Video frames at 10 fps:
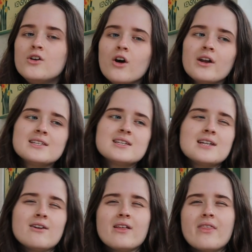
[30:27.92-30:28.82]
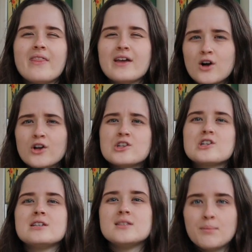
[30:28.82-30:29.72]
Not necessarily that they
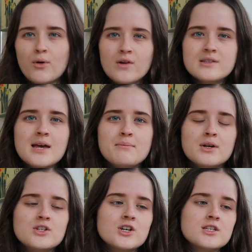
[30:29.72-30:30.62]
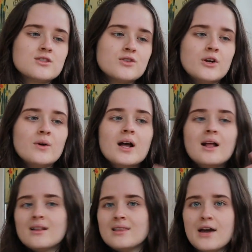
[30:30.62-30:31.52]
consciously support it, but just through
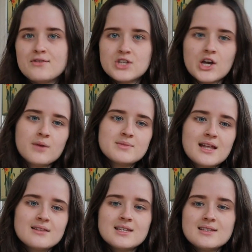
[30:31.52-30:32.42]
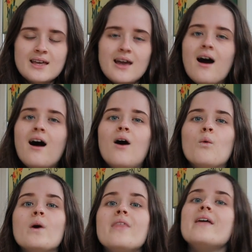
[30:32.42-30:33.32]
life circumstances they
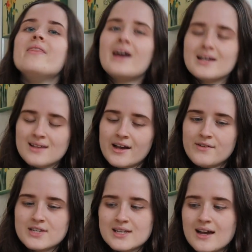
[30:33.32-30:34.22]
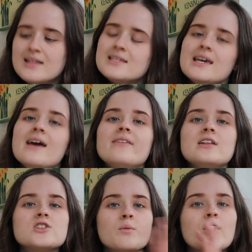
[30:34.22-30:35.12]
are within that side of society, and
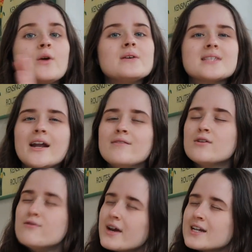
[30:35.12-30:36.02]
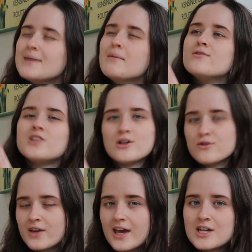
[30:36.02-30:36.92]
then someone who is kind of the victim of
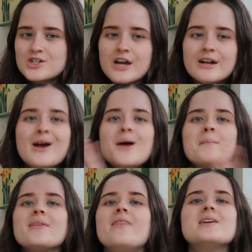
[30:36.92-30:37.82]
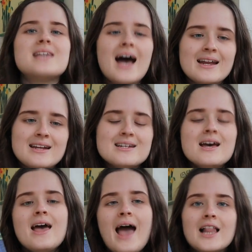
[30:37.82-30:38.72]
gentrification. But then this added
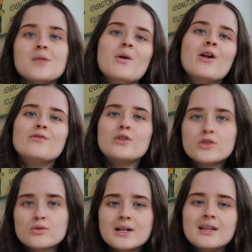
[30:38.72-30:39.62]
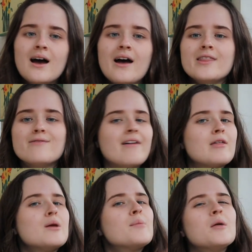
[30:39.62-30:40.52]
element of the thriller and the fact
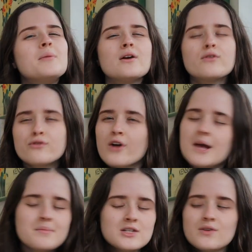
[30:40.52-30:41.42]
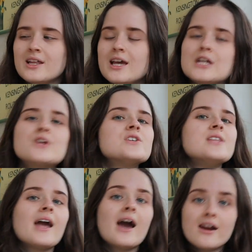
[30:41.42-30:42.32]
that people are being framed is really
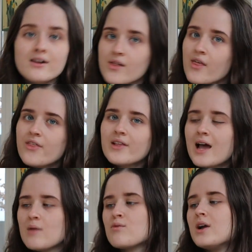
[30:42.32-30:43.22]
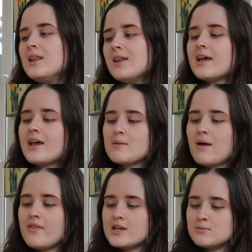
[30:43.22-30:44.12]
interesting. And another thing that I'm really liking
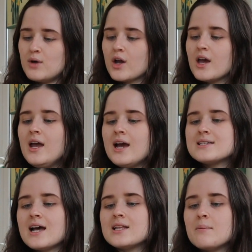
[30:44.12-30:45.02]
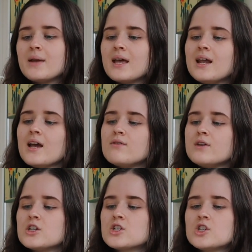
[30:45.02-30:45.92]
about this book is that at the beginning of
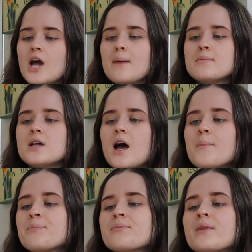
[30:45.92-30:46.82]
each chapter